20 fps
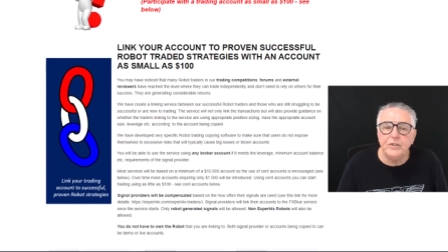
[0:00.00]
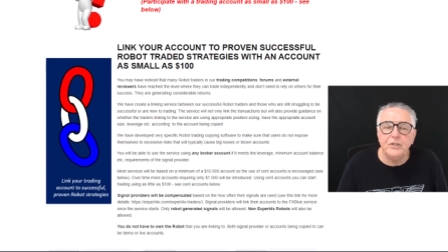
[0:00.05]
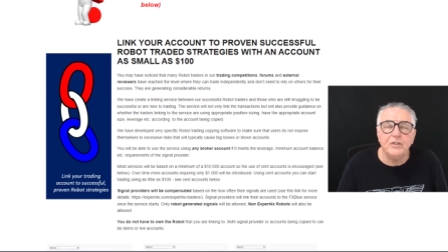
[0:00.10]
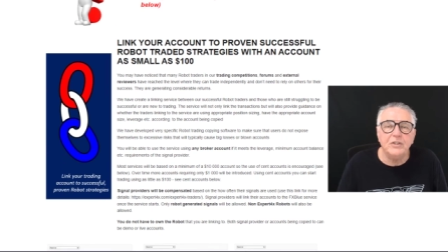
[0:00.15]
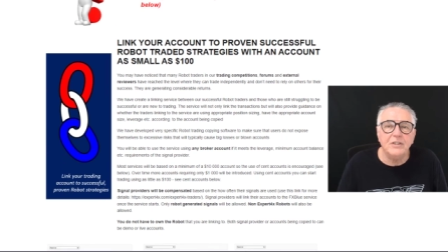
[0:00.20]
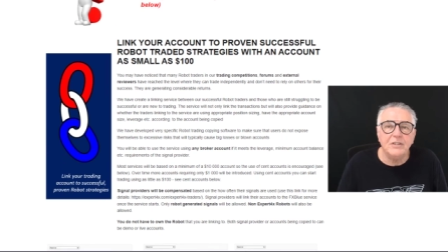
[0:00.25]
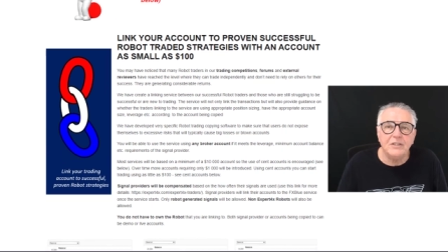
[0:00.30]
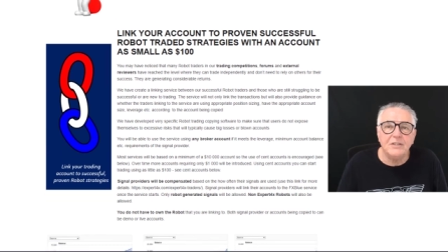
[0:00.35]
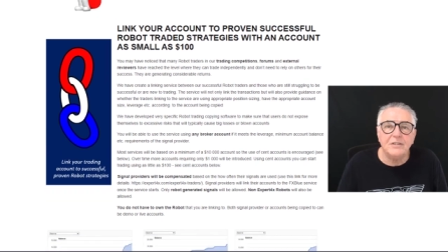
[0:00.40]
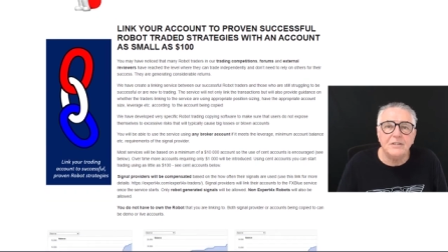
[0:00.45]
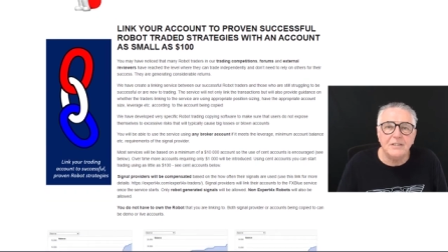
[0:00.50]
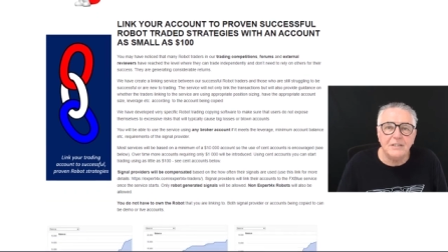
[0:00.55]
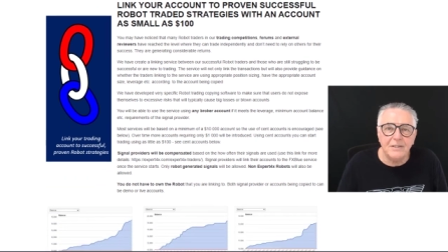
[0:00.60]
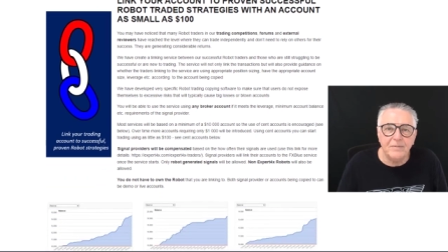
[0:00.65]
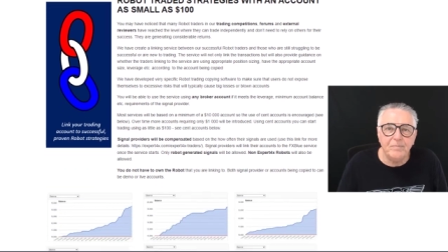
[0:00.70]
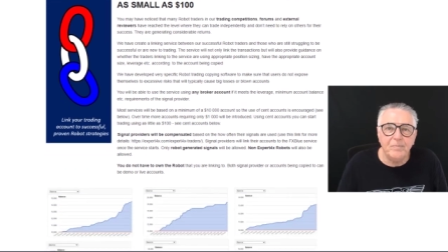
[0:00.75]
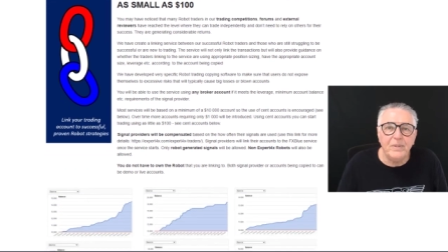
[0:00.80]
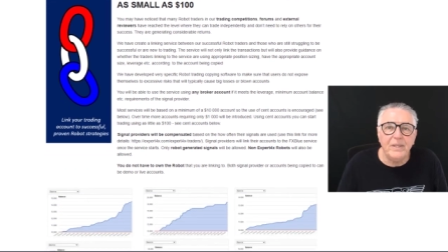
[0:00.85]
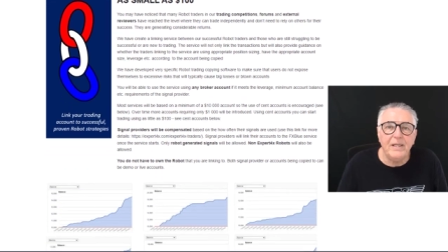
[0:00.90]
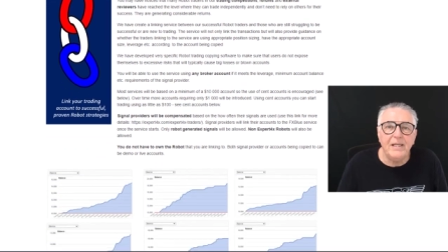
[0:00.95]
You just
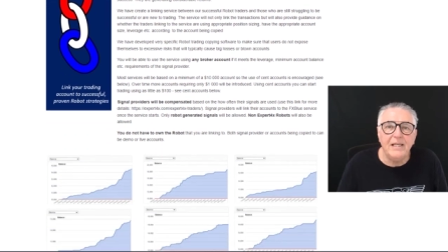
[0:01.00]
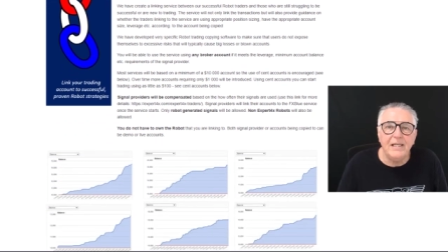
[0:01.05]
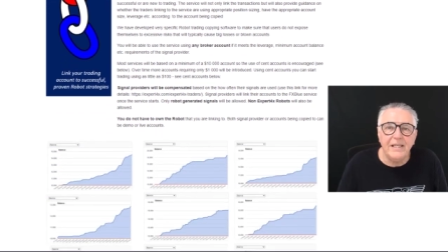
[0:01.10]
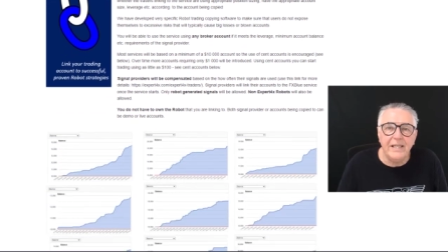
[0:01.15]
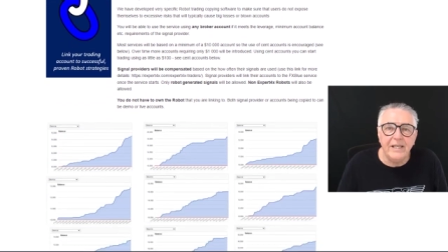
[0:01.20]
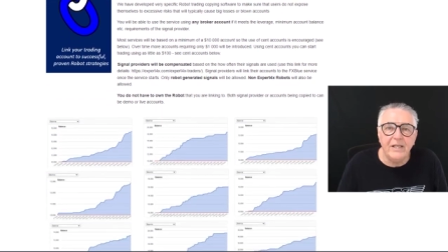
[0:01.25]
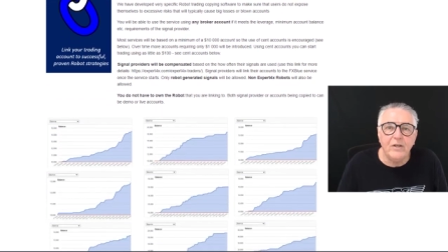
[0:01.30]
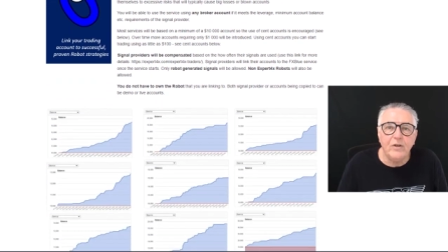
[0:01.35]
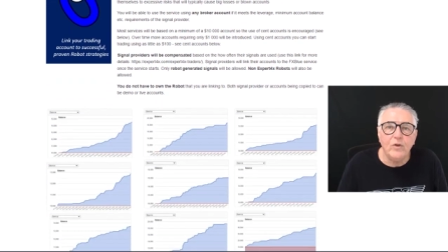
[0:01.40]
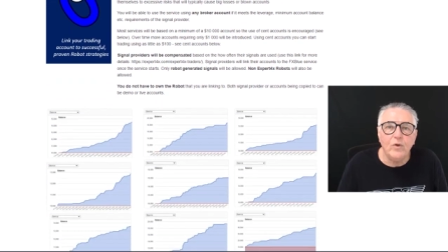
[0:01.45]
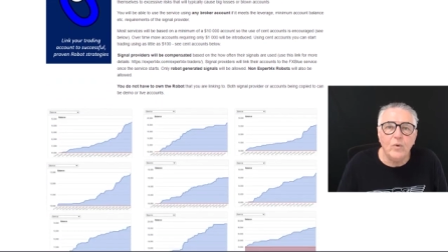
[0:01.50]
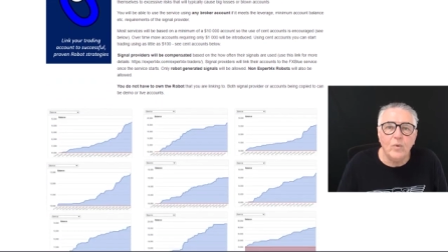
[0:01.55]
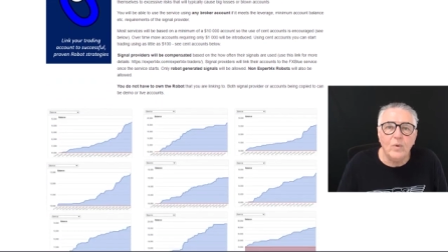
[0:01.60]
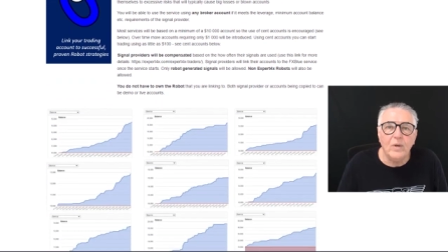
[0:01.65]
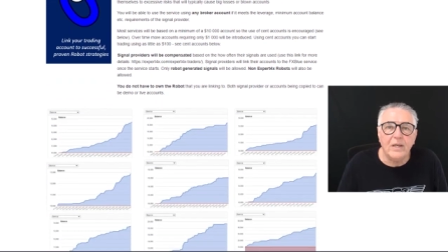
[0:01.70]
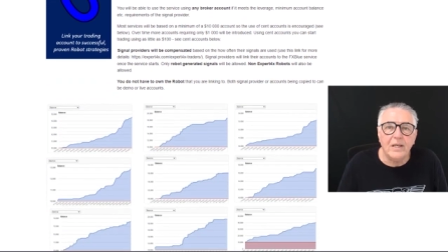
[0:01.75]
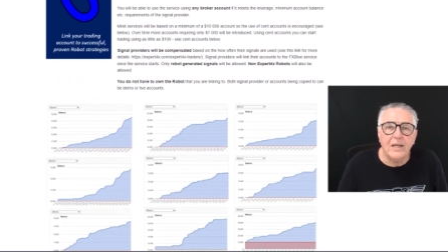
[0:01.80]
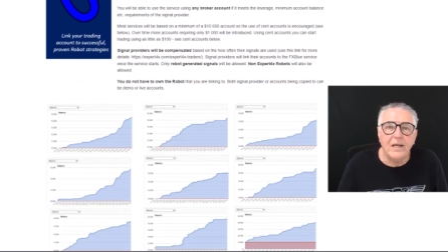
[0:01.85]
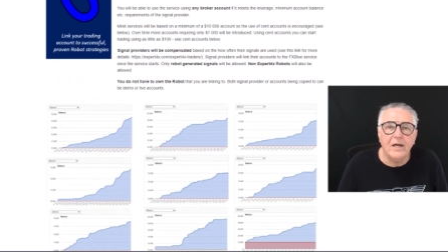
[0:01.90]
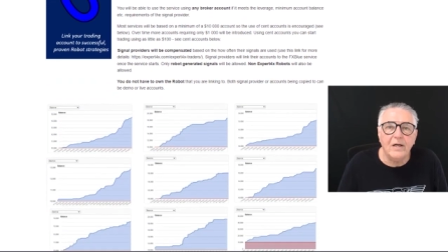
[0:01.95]
simply link
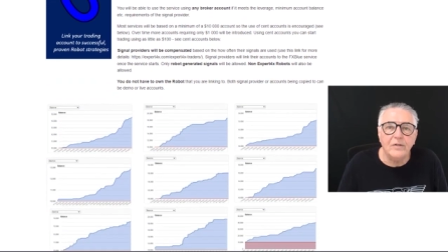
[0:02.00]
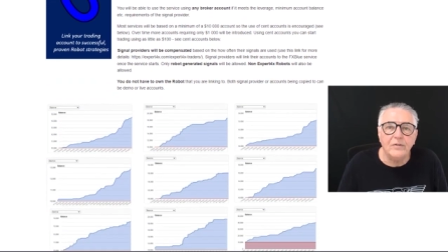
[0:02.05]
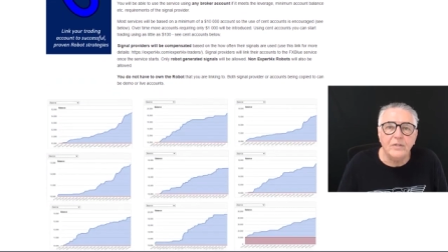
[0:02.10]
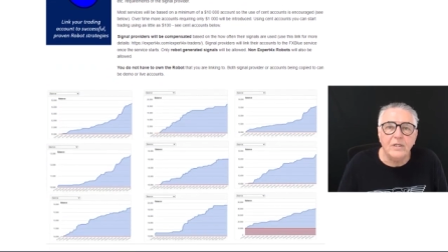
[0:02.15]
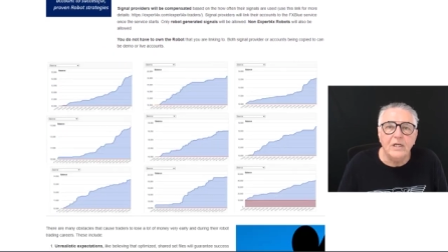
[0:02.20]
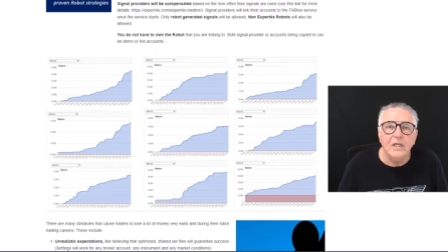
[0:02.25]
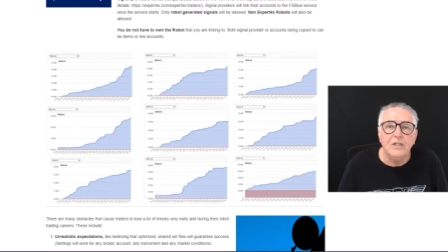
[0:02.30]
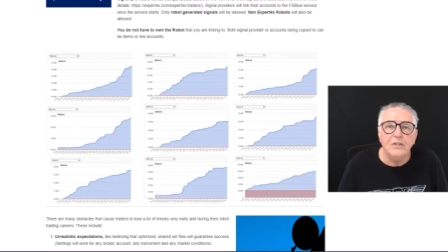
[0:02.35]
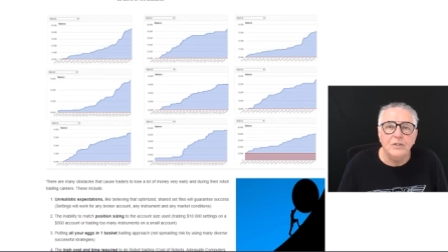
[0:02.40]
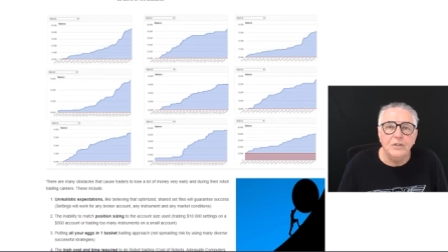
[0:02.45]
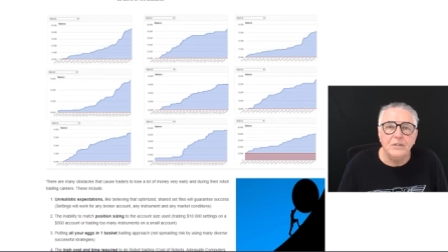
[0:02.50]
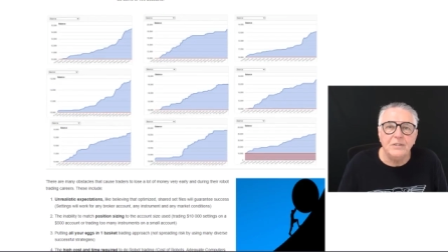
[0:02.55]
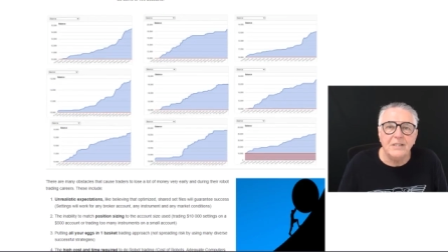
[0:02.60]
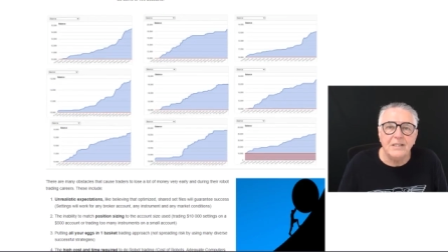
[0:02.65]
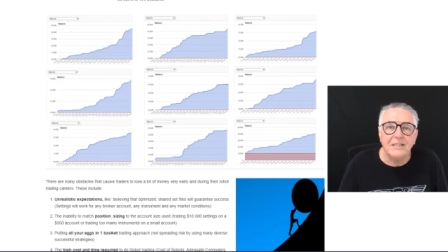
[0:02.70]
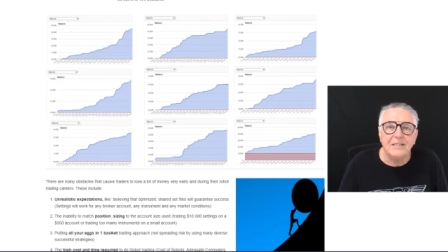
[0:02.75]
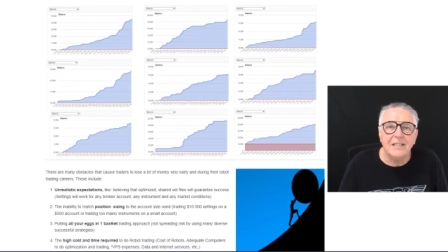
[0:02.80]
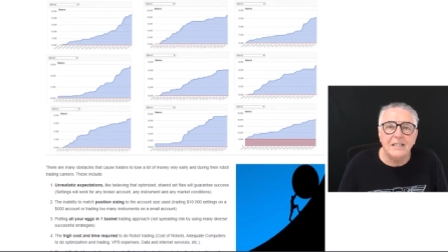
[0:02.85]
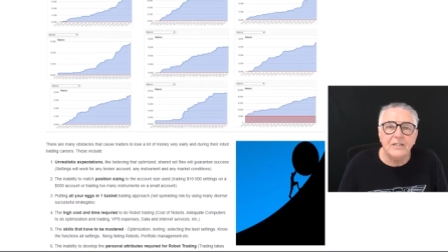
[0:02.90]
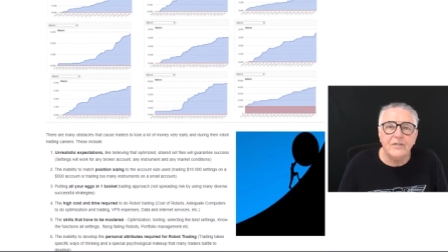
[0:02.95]
your account to
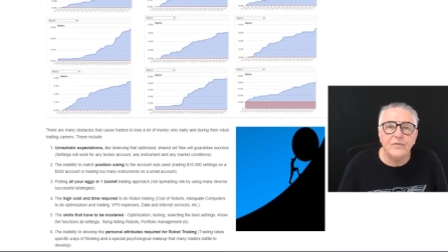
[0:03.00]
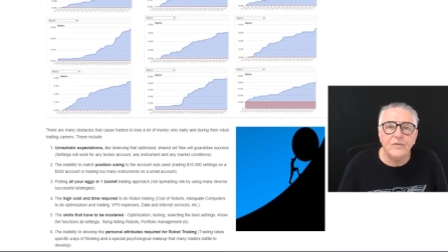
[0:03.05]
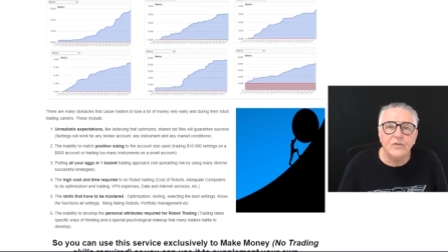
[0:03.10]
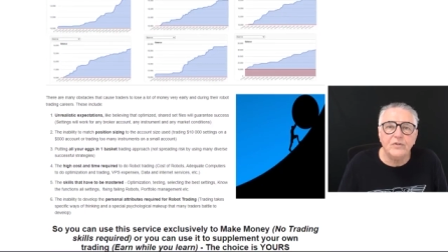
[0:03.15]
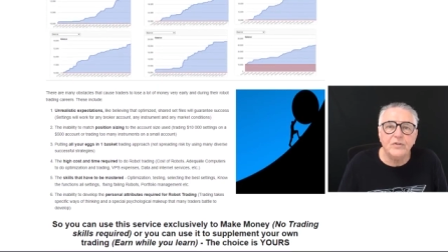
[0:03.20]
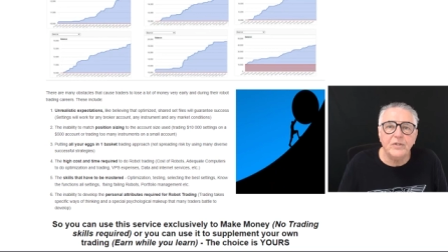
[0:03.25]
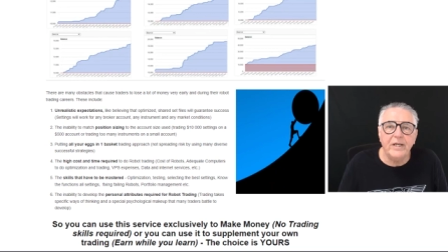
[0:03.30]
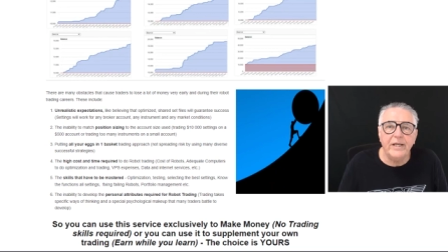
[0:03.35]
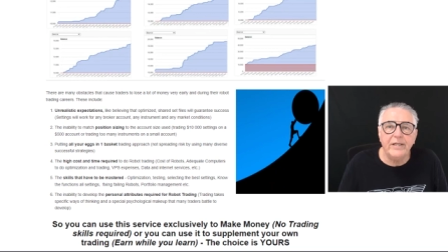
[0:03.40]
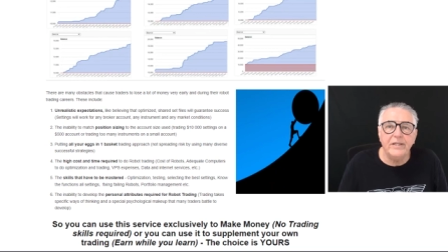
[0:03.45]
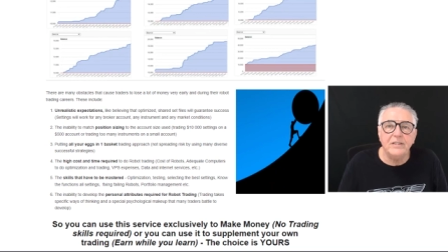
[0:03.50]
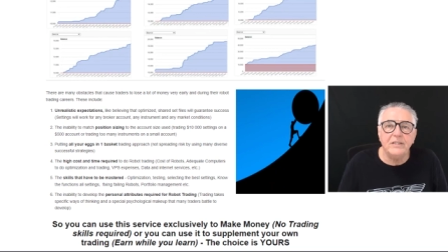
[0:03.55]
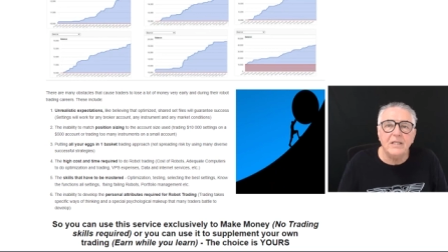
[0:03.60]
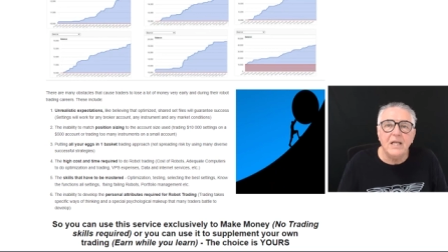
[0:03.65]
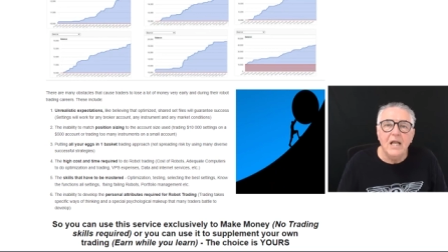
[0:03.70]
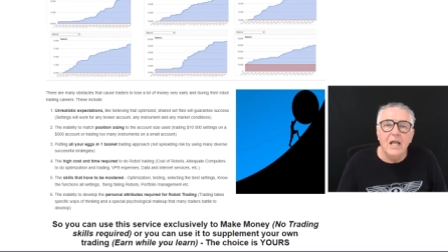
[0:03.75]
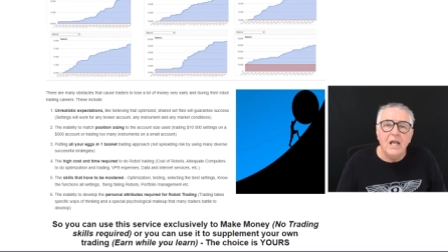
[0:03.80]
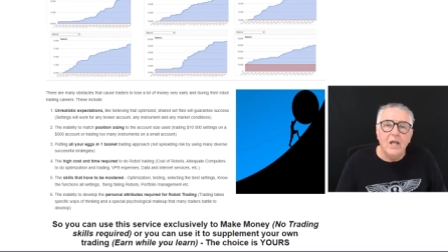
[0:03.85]
successful traders.